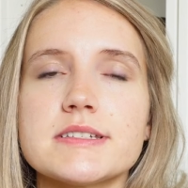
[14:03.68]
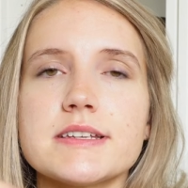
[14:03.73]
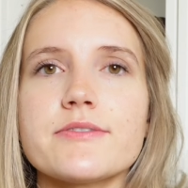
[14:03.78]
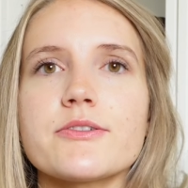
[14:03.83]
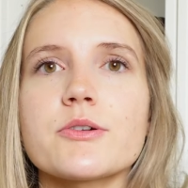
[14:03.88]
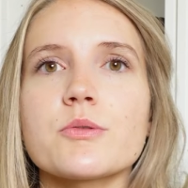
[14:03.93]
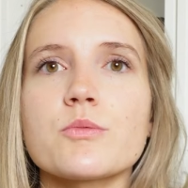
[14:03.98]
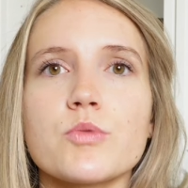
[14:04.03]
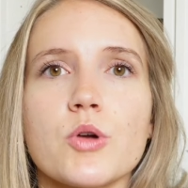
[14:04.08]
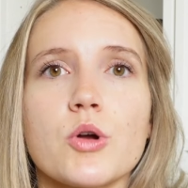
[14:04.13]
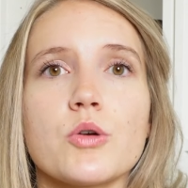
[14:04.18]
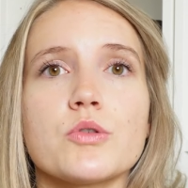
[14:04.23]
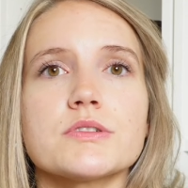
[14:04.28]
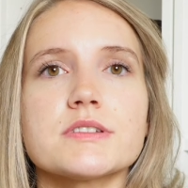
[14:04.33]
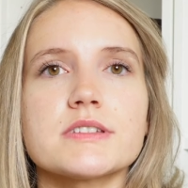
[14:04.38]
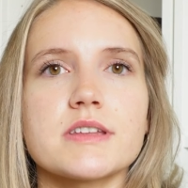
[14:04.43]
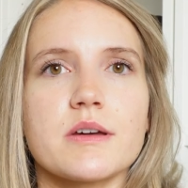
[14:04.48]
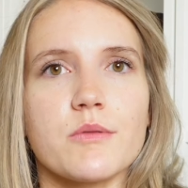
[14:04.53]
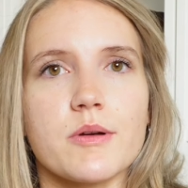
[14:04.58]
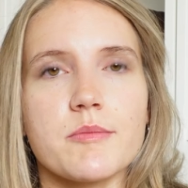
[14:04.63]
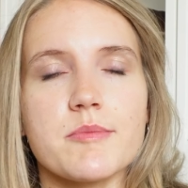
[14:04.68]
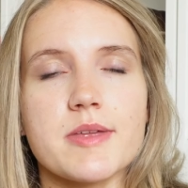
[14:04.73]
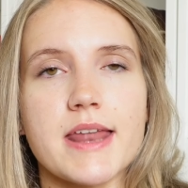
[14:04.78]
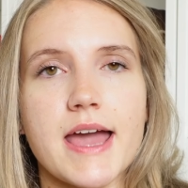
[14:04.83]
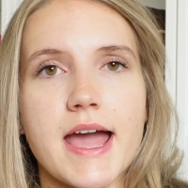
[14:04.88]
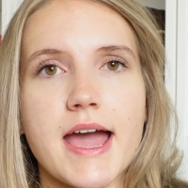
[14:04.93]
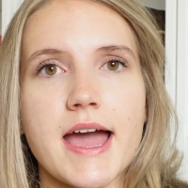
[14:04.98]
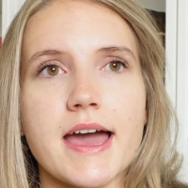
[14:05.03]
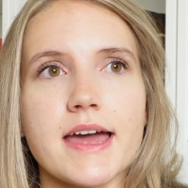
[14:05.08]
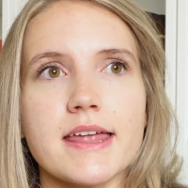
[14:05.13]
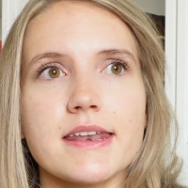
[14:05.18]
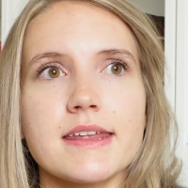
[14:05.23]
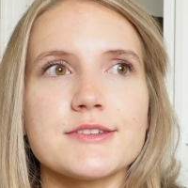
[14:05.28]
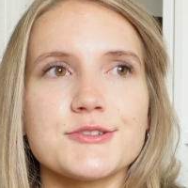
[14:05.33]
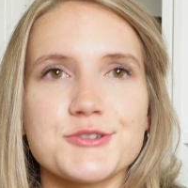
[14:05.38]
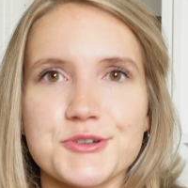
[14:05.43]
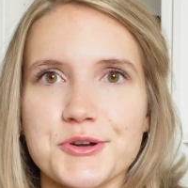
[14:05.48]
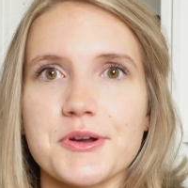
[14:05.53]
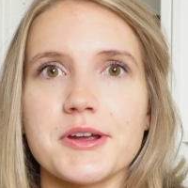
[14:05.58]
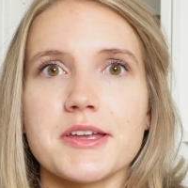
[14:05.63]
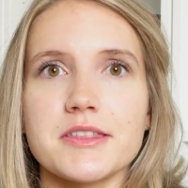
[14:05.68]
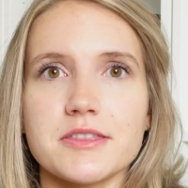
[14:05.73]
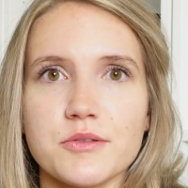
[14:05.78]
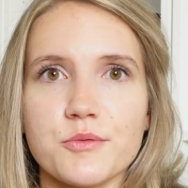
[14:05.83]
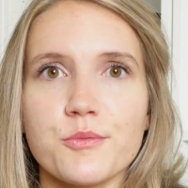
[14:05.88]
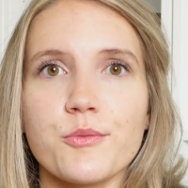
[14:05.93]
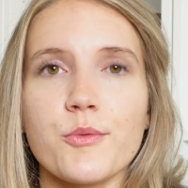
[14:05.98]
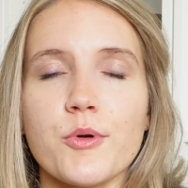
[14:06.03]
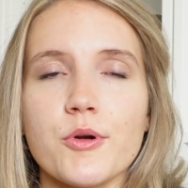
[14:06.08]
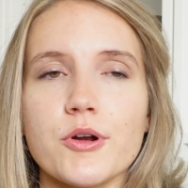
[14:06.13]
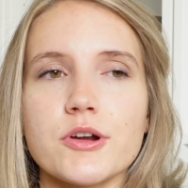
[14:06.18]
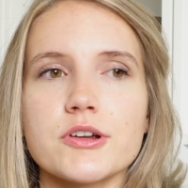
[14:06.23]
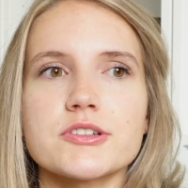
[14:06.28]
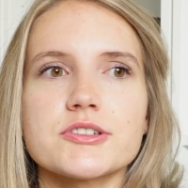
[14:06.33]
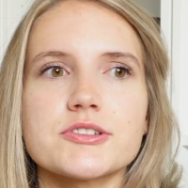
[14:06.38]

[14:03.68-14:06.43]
different roles that women had during the war.